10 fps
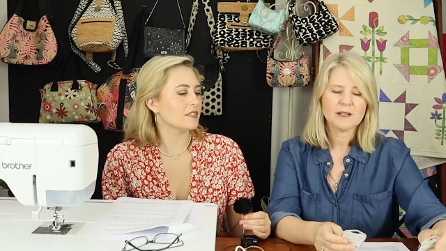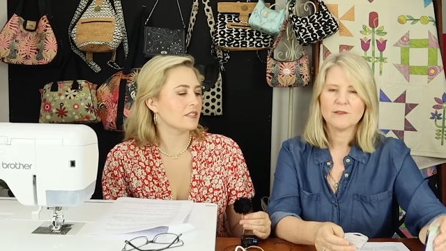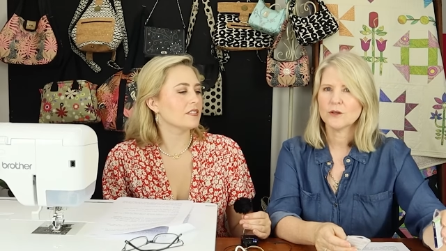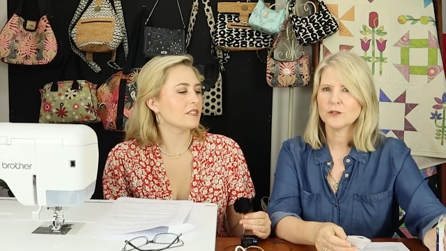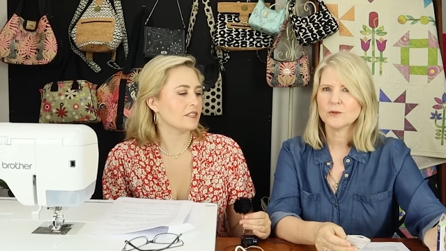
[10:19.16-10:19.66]
Speaker 1: But I've
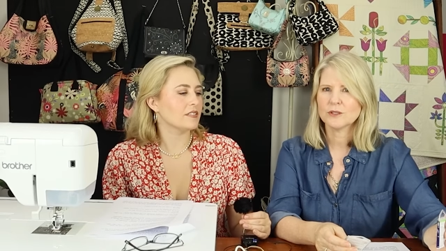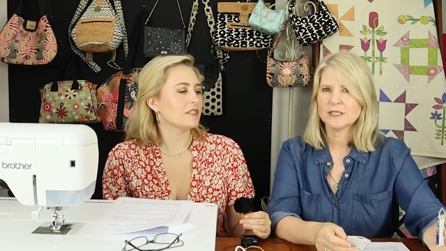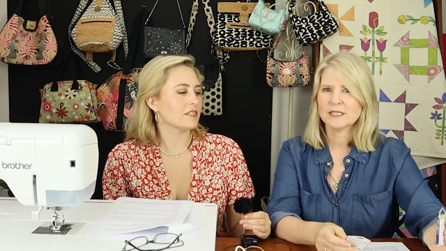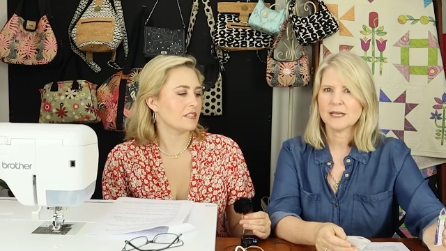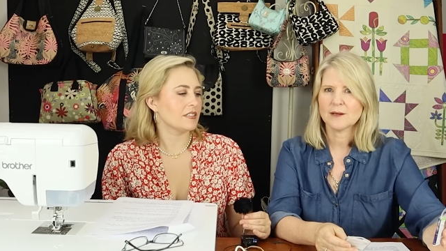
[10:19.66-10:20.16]
heard
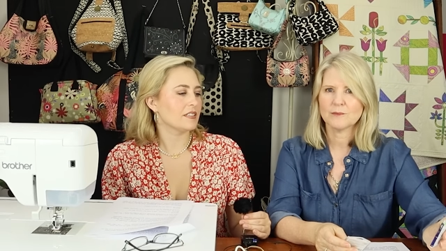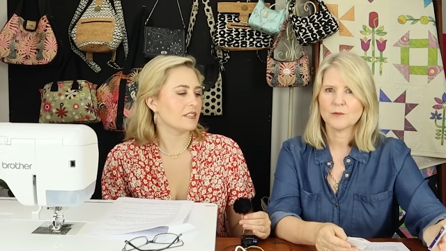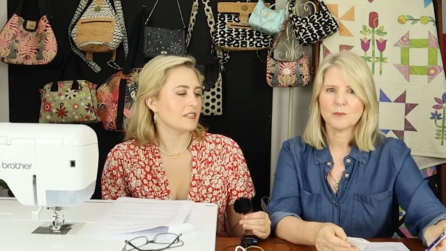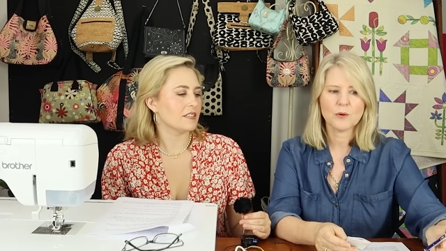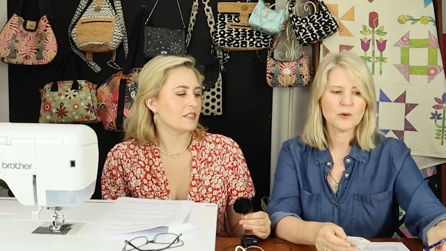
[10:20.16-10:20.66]
good um,
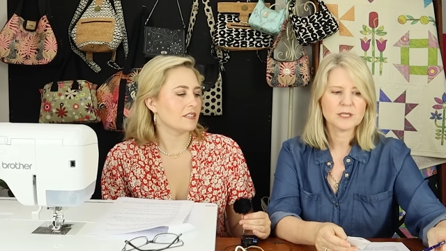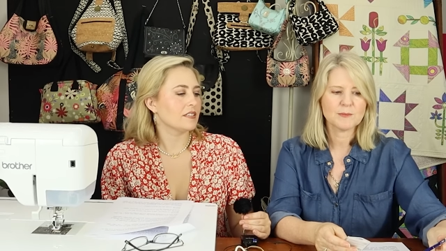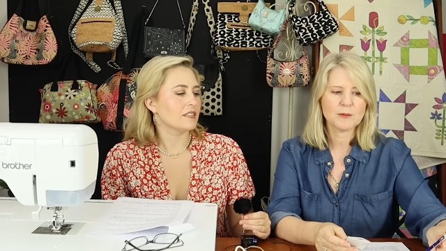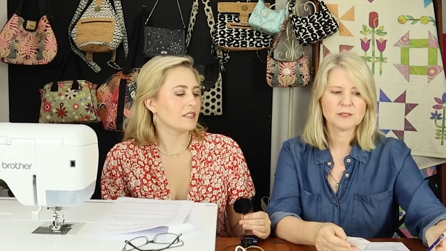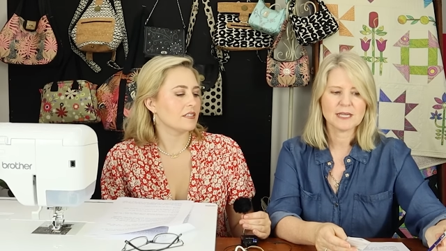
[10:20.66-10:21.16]
reports.
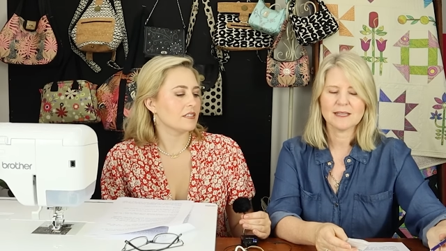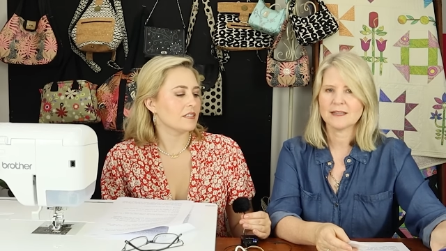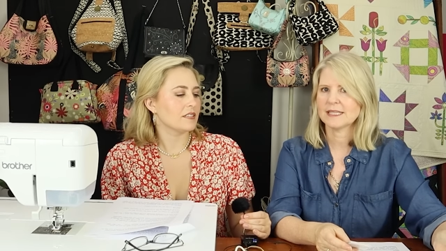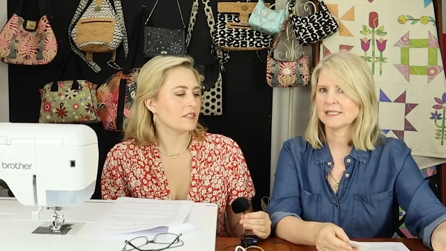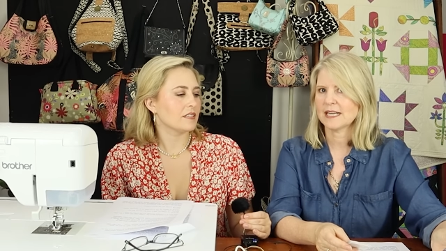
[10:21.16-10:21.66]
People say that
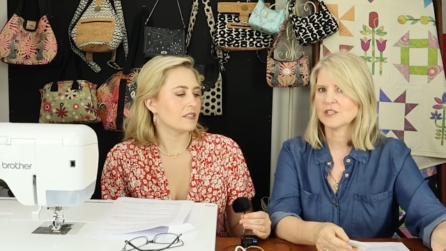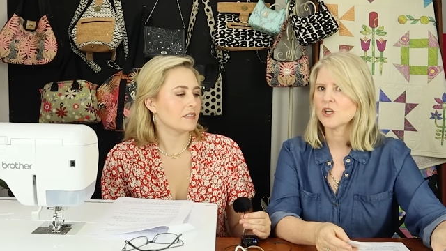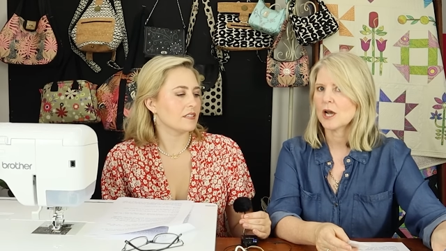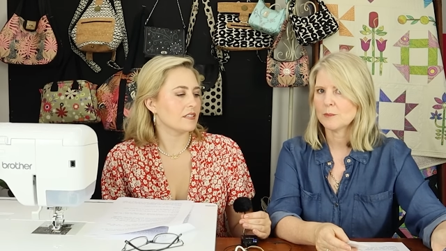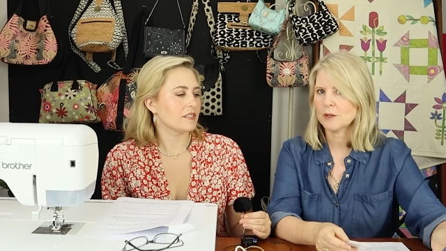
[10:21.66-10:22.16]
they stay
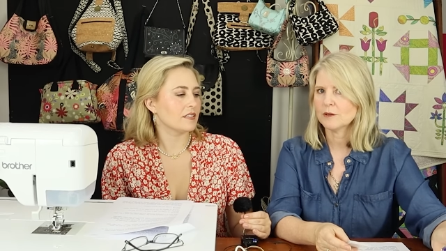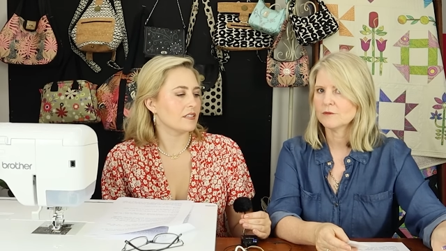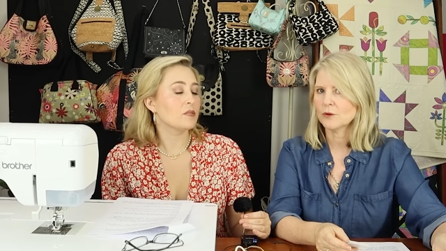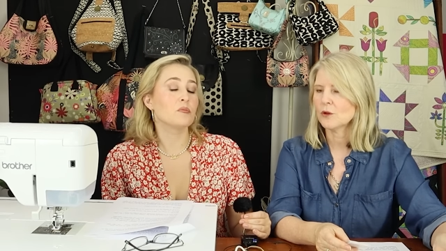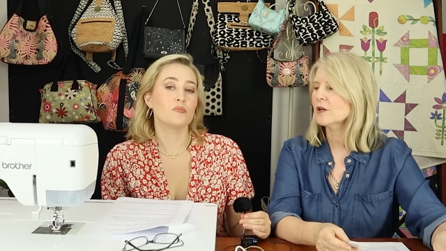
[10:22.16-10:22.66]
sharper
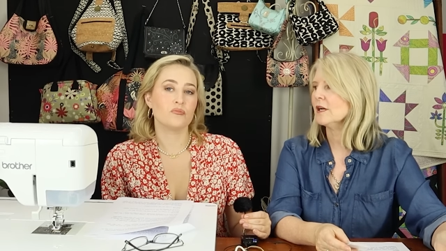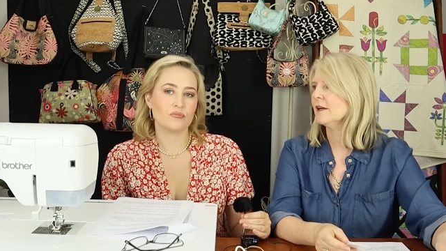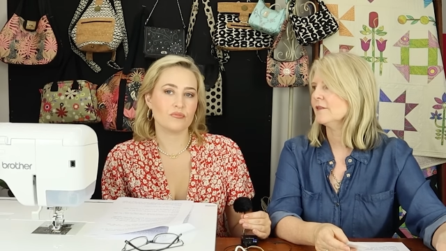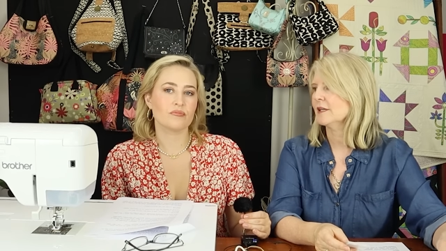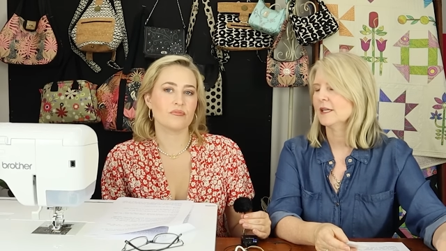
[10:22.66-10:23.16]
for longer, mm.
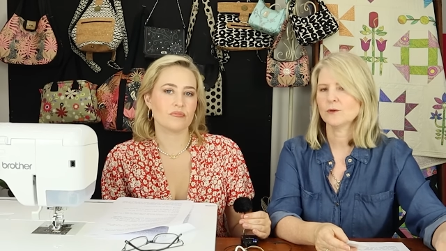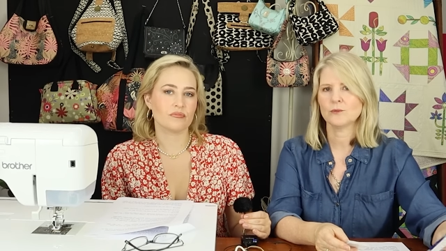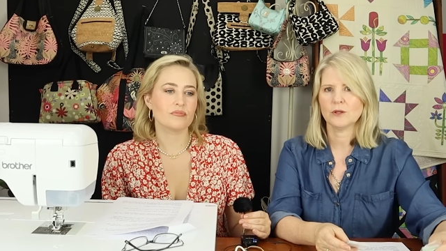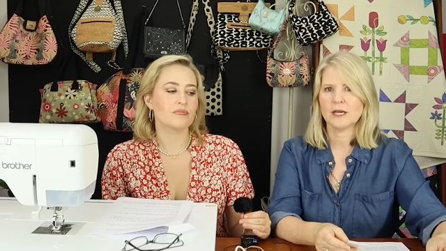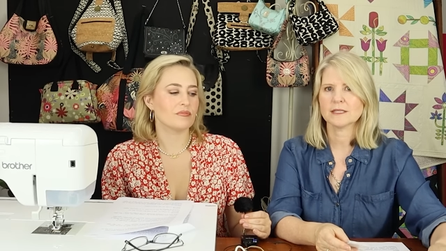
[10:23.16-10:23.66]
and the needle
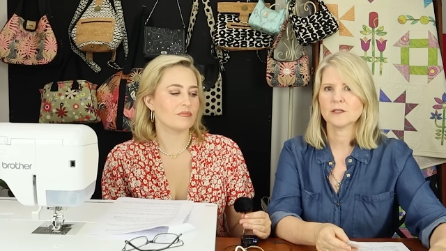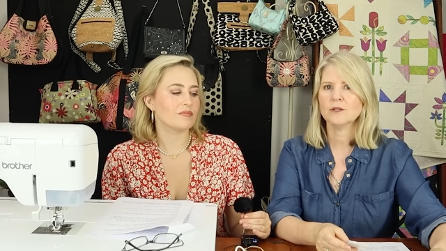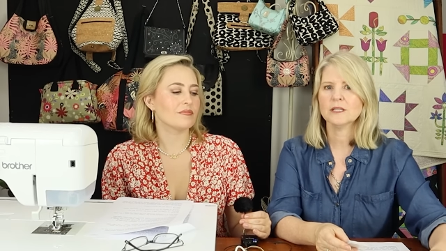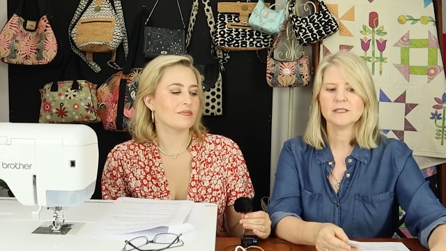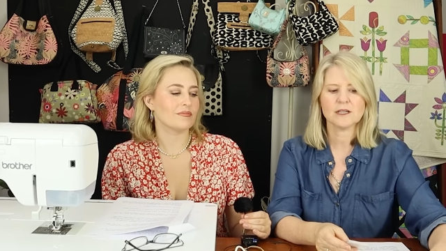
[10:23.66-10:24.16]
will last
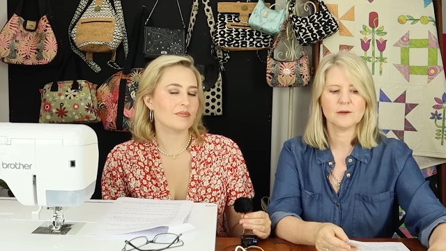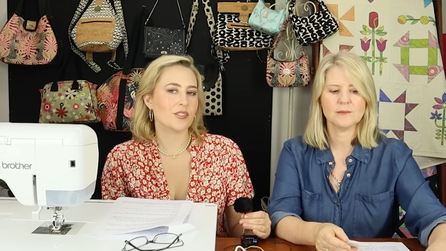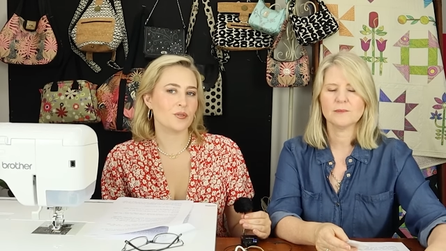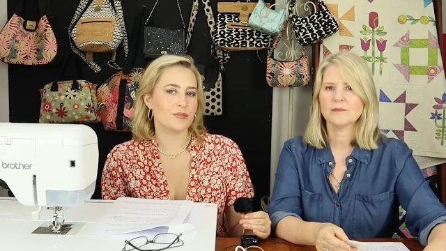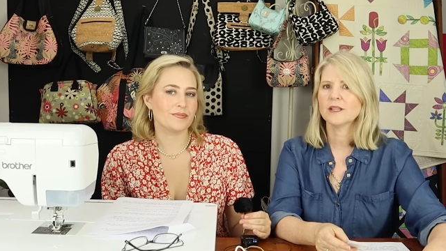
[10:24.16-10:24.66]
longer. So
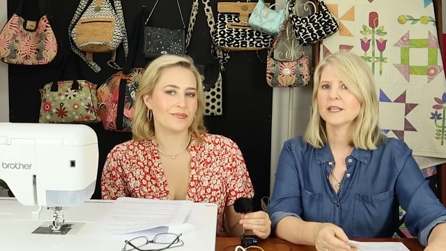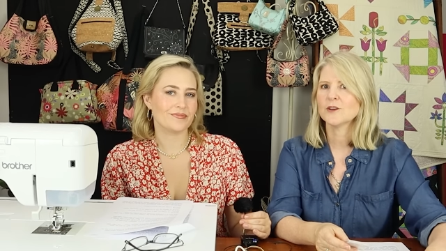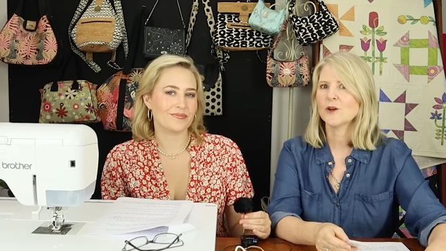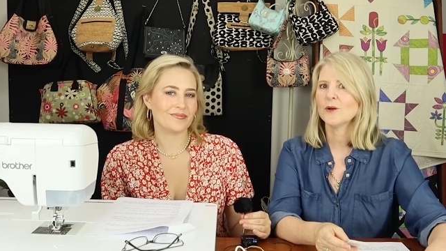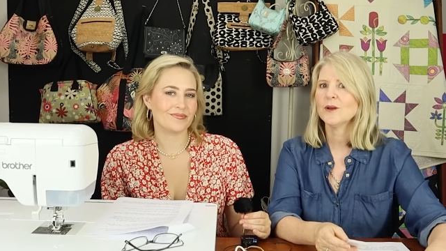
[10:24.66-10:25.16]
let you
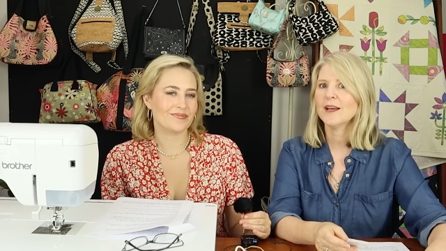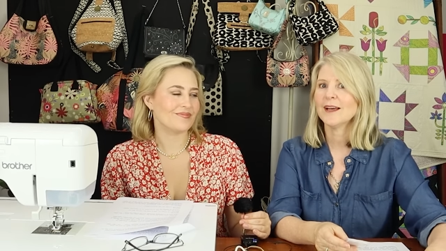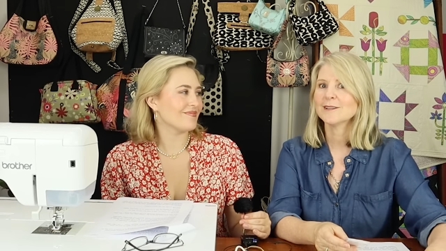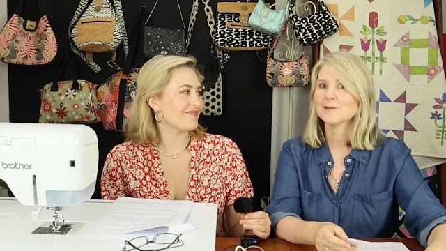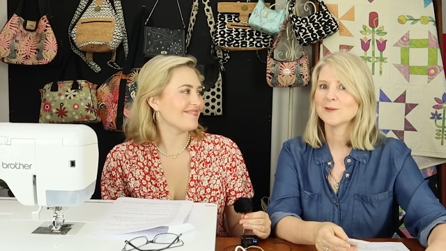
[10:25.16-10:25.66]
know
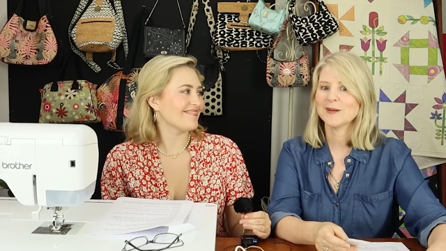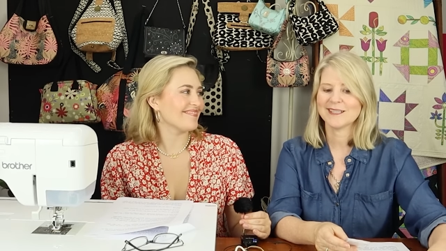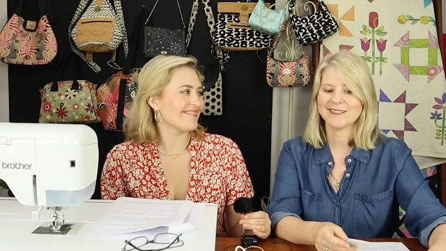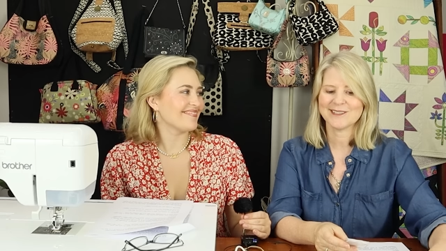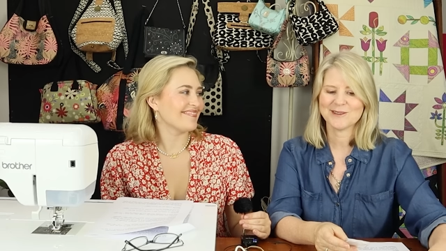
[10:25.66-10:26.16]
as we're
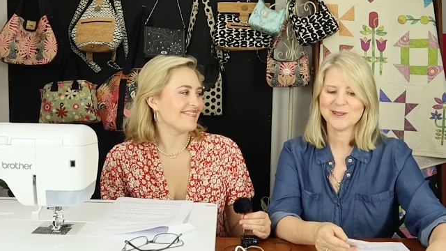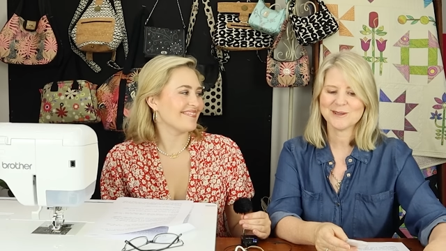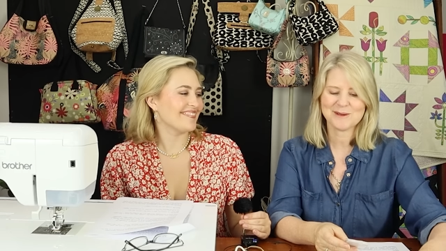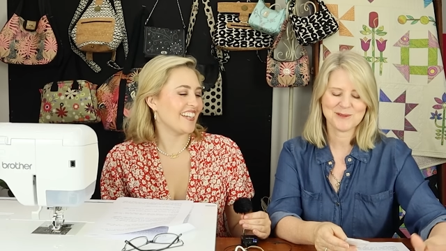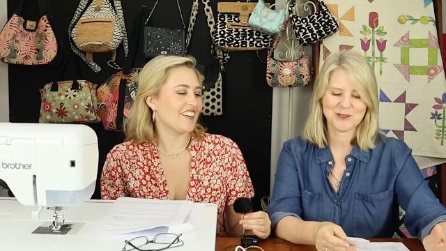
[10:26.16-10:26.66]
making the quilt.
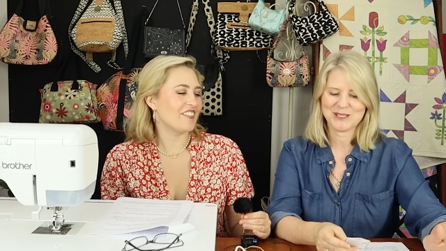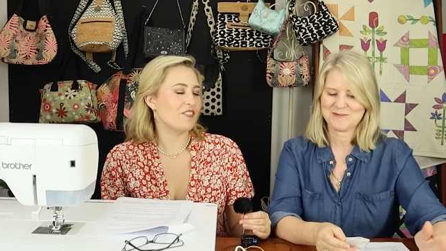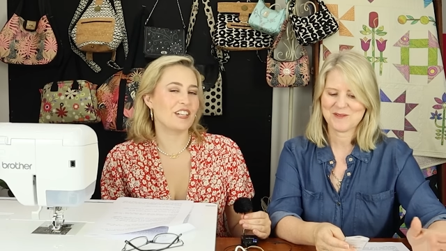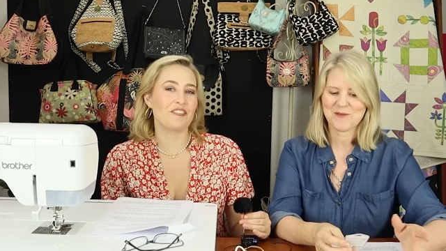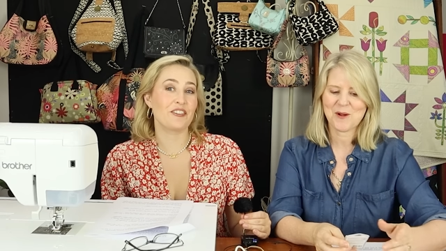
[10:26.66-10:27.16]
I'm yeah, sure we'll
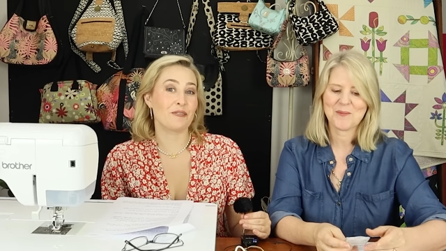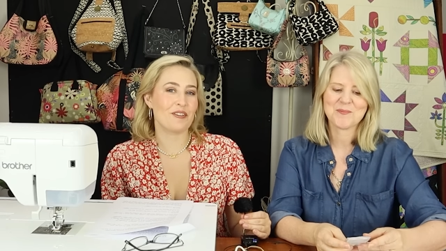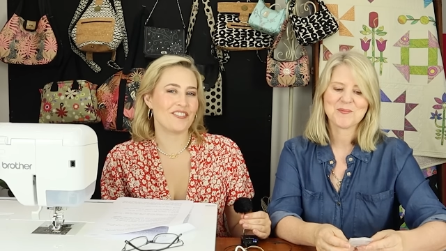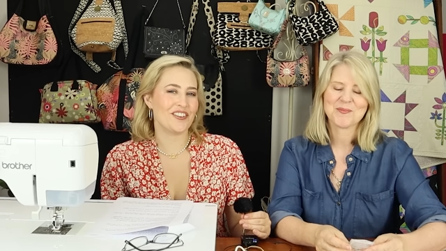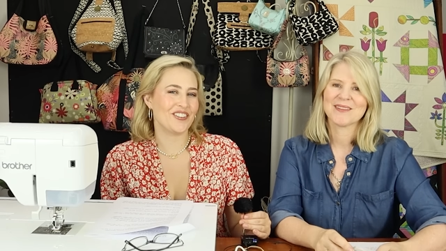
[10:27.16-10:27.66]
give it a
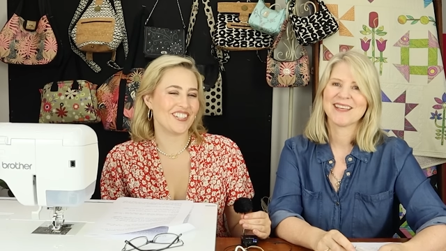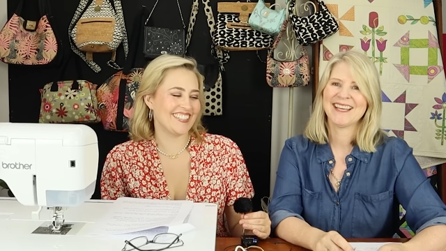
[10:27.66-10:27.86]
review.